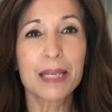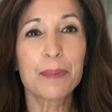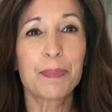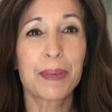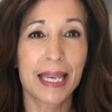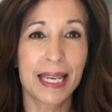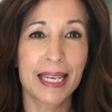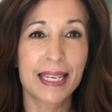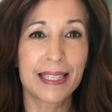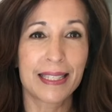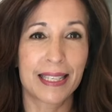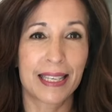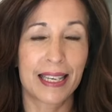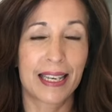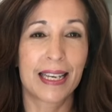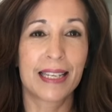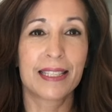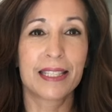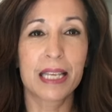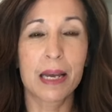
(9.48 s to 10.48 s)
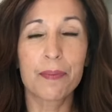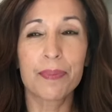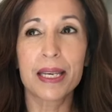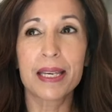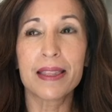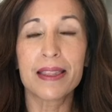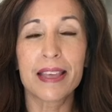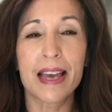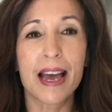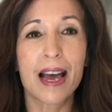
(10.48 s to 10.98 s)
peasy. It's
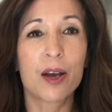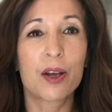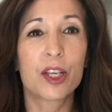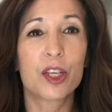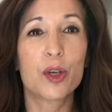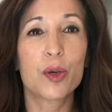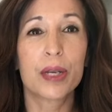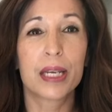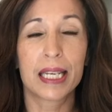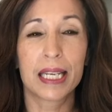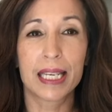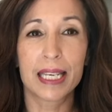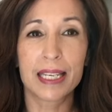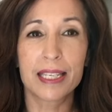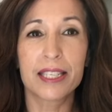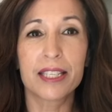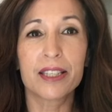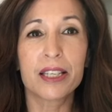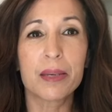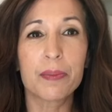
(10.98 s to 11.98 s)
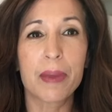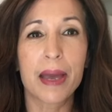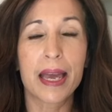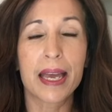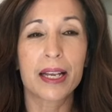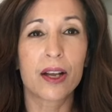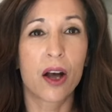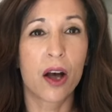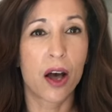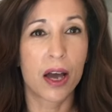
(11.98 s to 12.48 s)
something that you can easily make
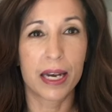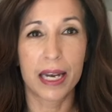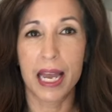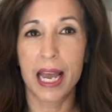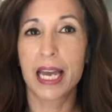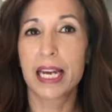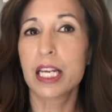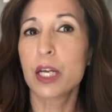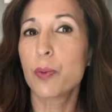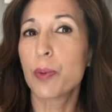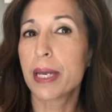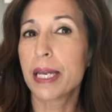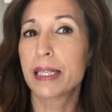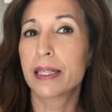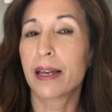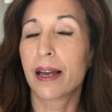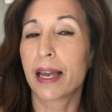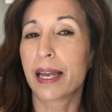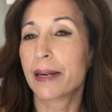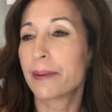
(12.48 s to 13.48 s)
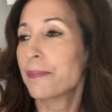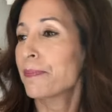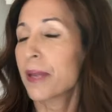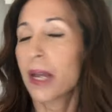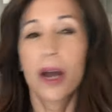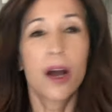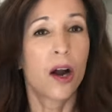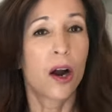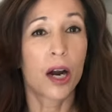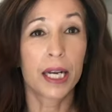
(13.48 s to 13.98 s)
on any weeknight.
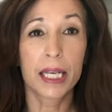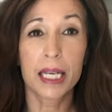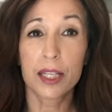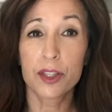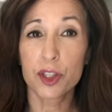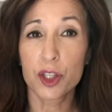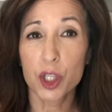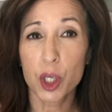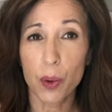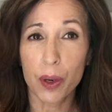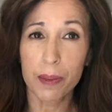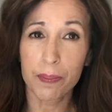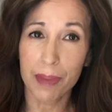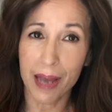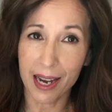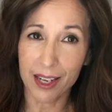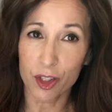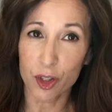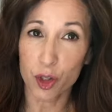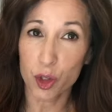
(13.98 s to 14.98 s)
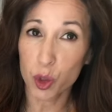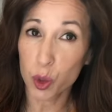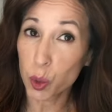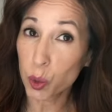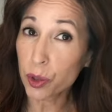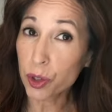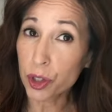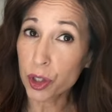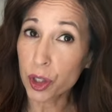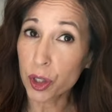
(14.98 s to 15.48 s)
Our kids are going back to school
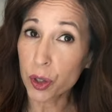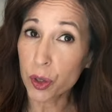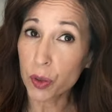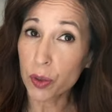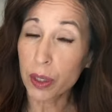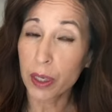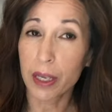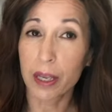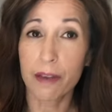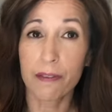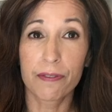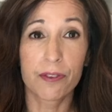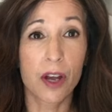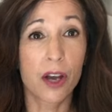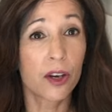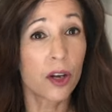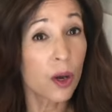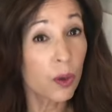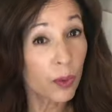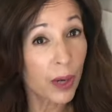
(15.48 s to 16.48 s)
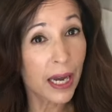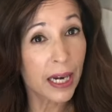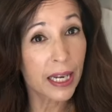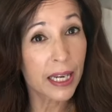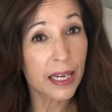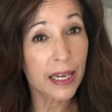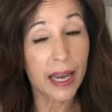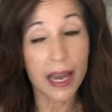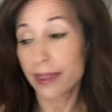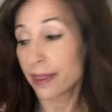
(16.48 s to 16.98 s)
soon, if not
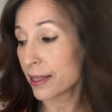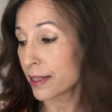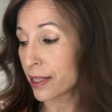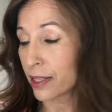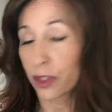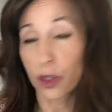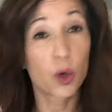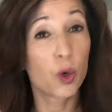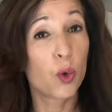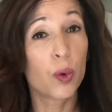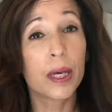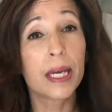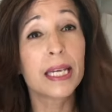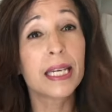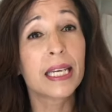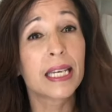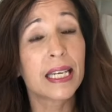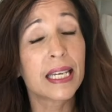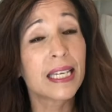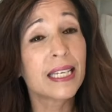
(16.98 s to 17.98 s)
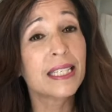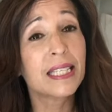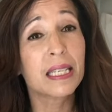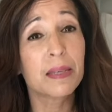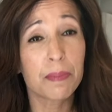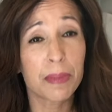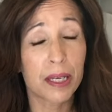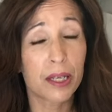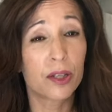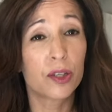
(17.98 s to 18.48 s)
already, and this is a quick, easy
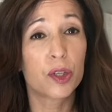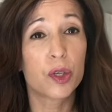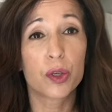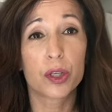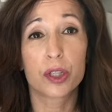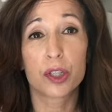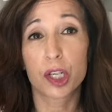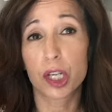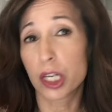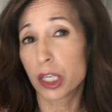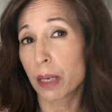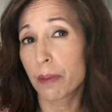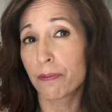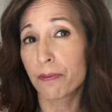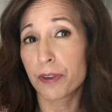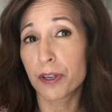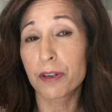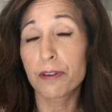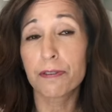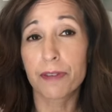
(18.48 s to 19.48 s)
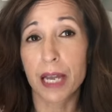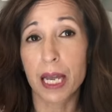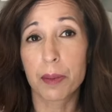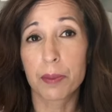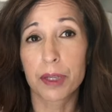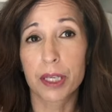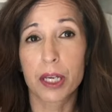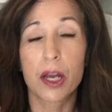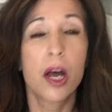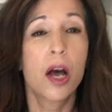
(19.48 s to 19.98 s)
meal you can cook up for your
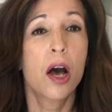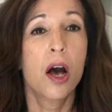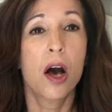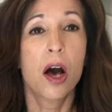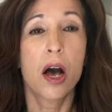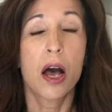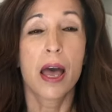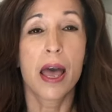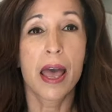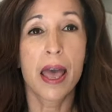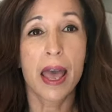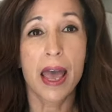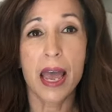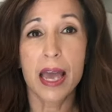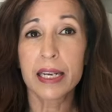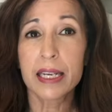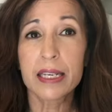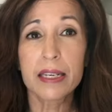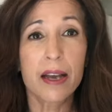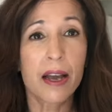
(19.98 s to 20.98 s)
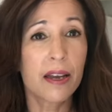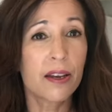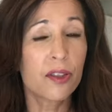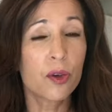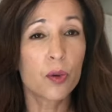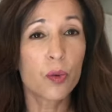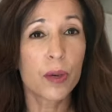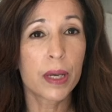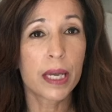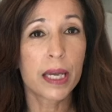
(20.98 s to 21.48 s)
family any night of the
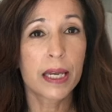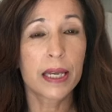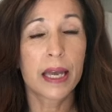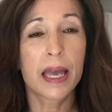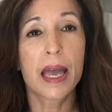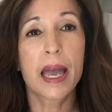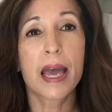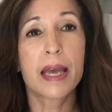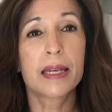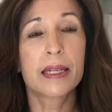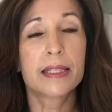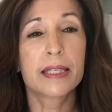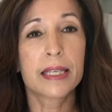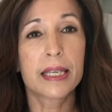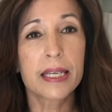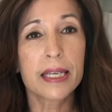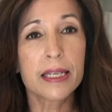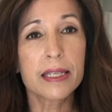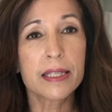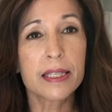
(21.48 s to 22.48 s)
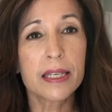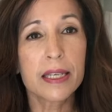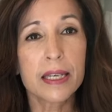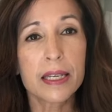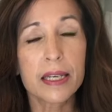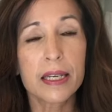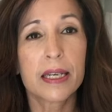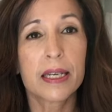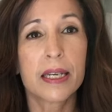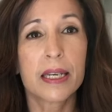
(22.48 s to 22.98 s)
week, and it's easy,
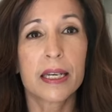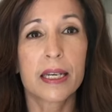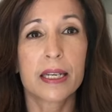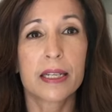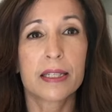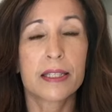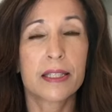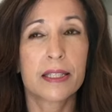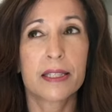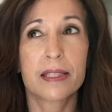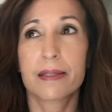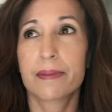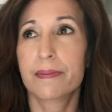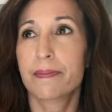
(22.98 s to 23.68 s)
it's